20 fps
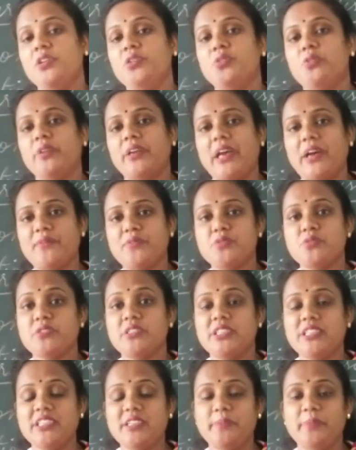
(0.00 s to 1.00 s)
You have
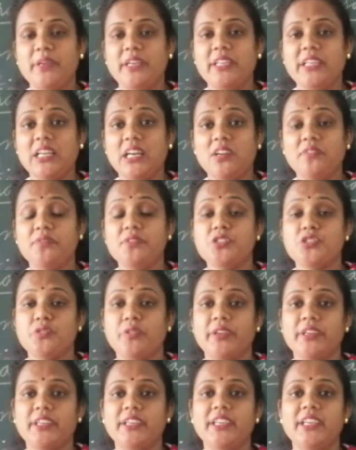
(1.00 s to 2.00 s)
to keep enough
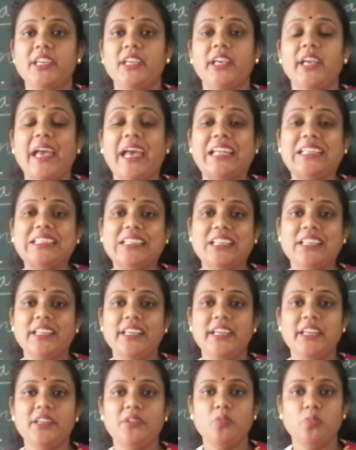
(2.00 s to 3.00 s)
drinking and
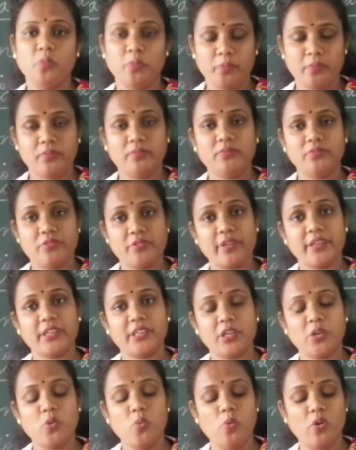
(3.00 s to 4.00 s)
clean
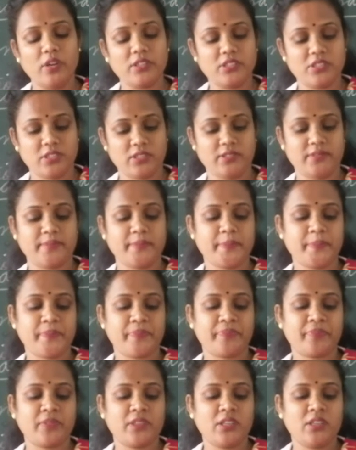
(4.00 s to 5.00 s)
drinking water.
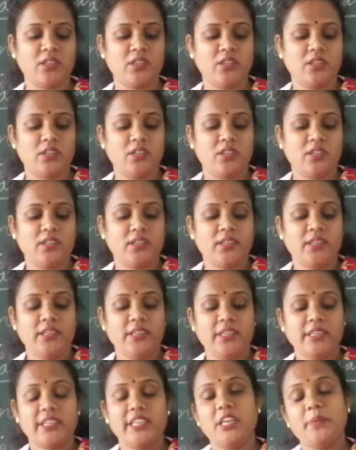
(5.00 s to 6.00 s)

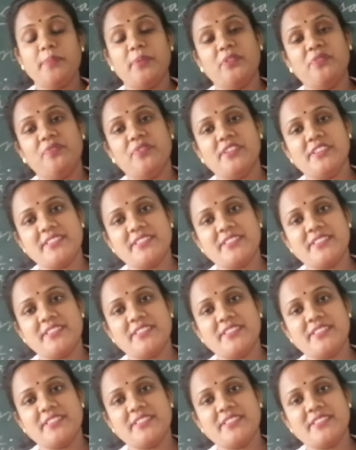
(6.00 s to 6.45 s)
Keep a